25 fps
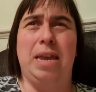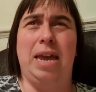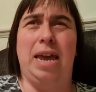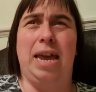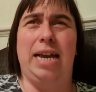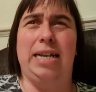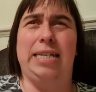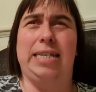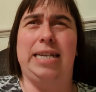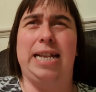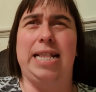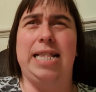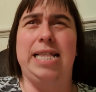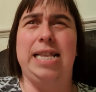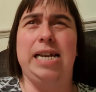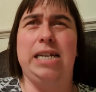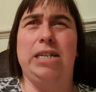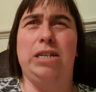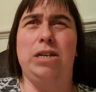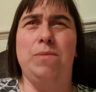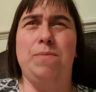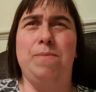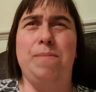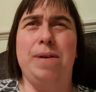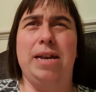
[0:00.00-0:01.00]
It's a
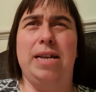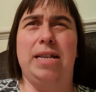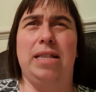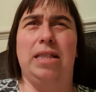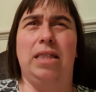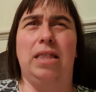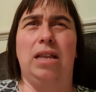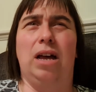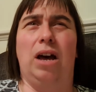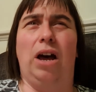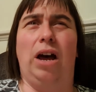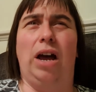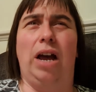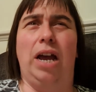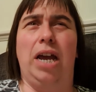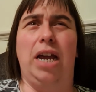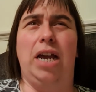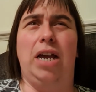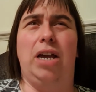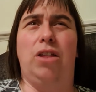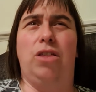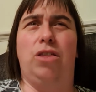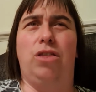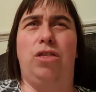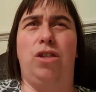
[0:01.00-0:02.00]
little bit
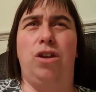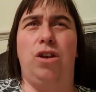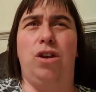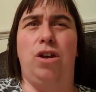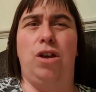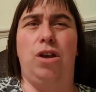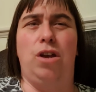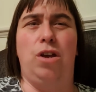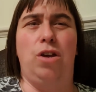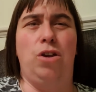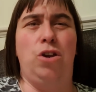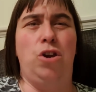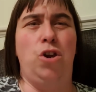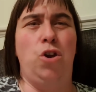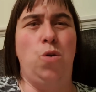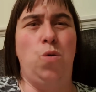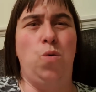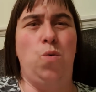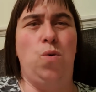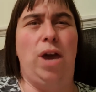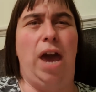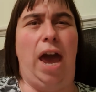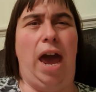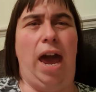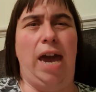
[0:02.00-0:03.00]
like the
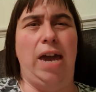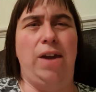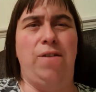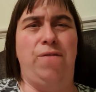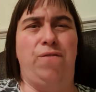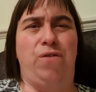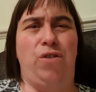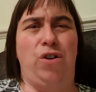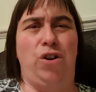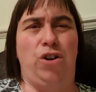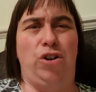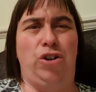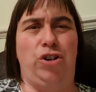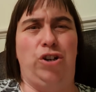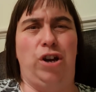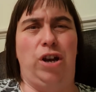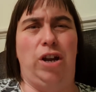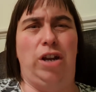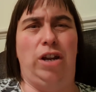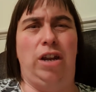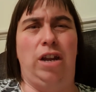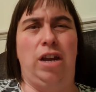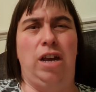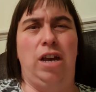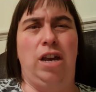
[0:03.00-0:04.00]
UK
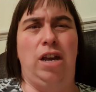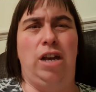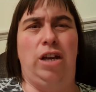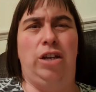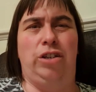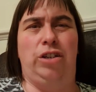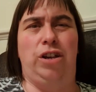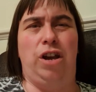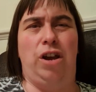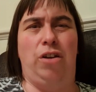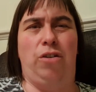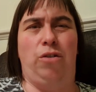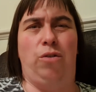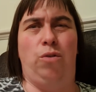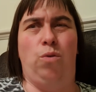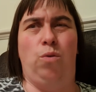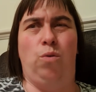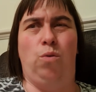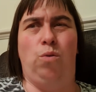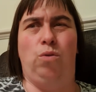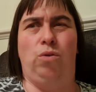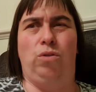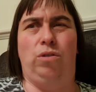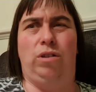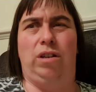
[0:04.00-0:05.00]
version, so
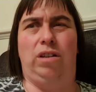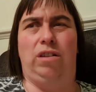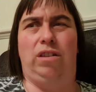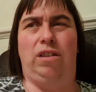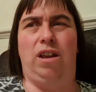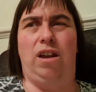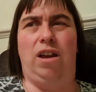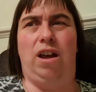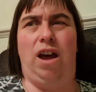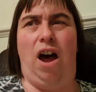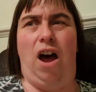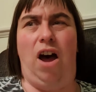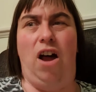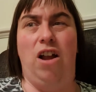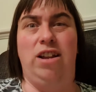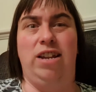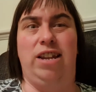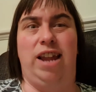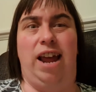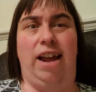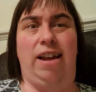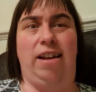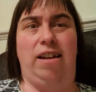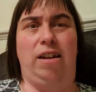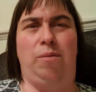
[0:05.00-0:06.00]
called the
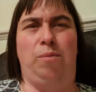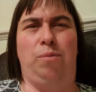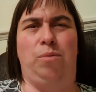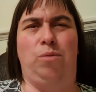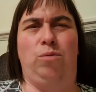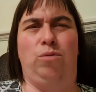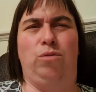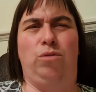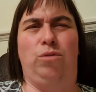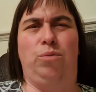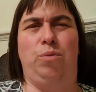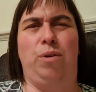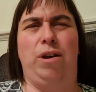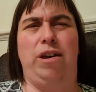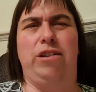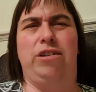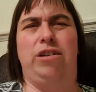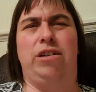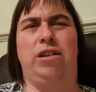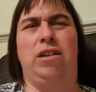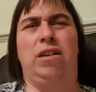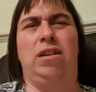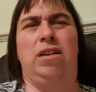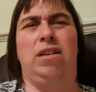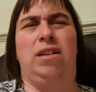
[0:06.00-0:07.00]
Undateables, which
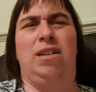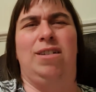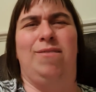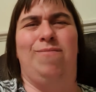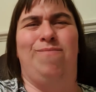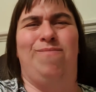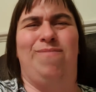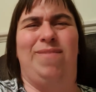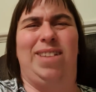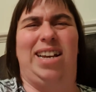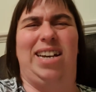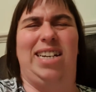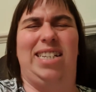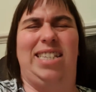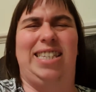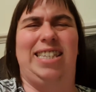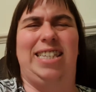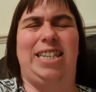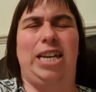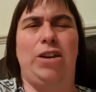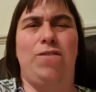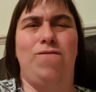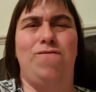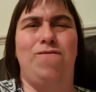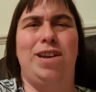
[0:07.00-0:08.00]
I
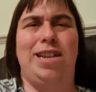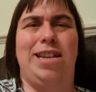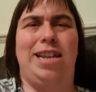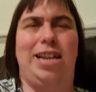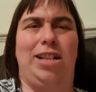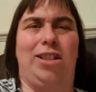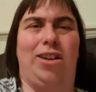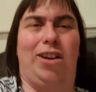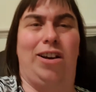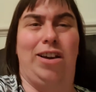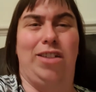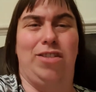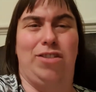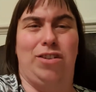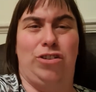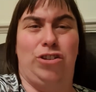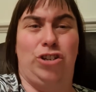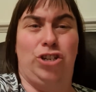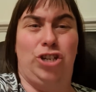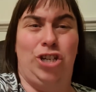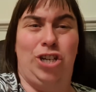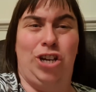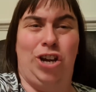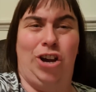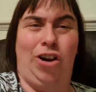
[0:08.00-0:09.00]
don't really like the
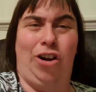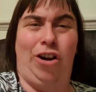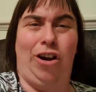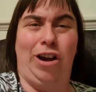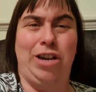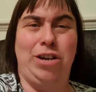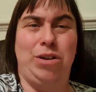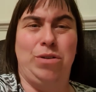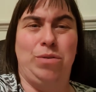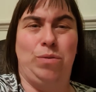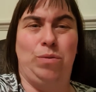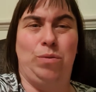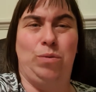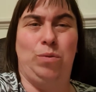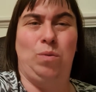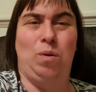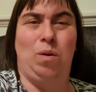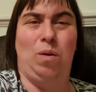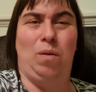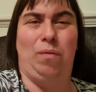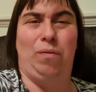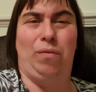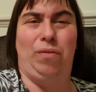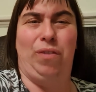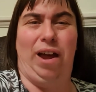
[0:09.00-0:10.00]
title
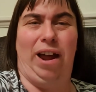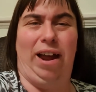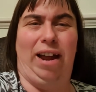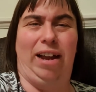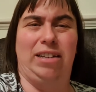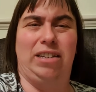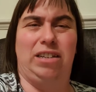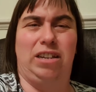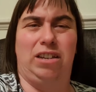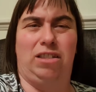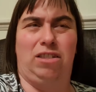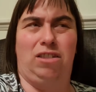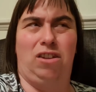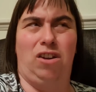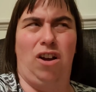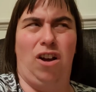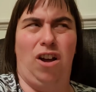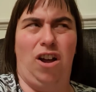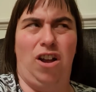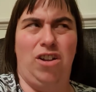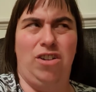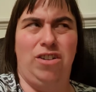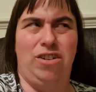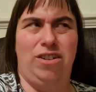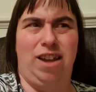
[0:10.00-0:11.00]
of that, the
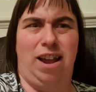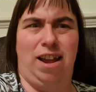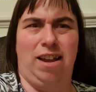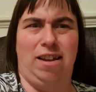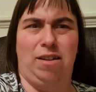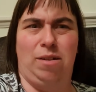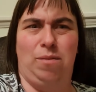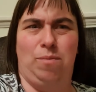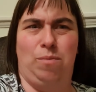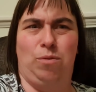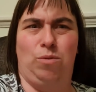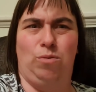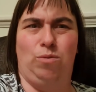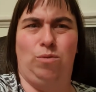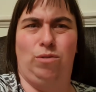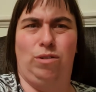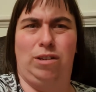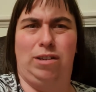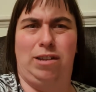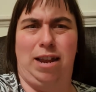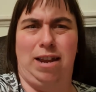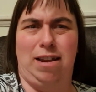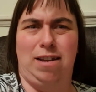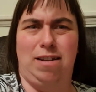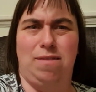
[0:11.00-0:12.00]
Undateables,
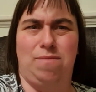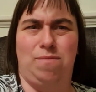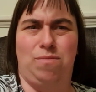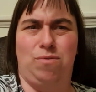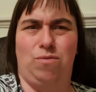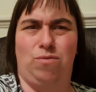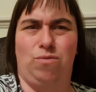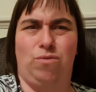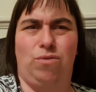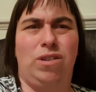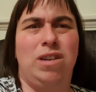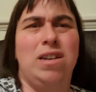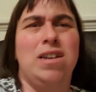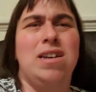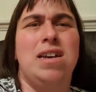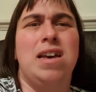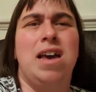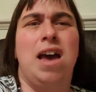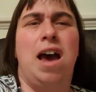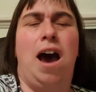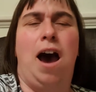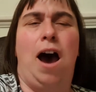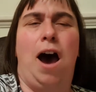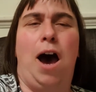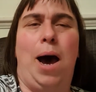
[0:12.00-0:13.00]
Dateables.
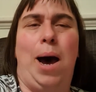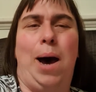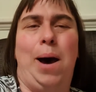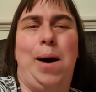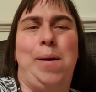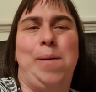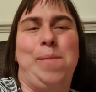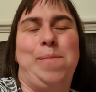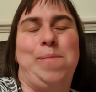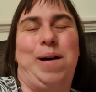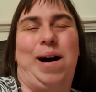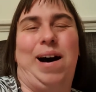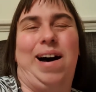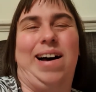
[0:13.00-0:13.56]
Um,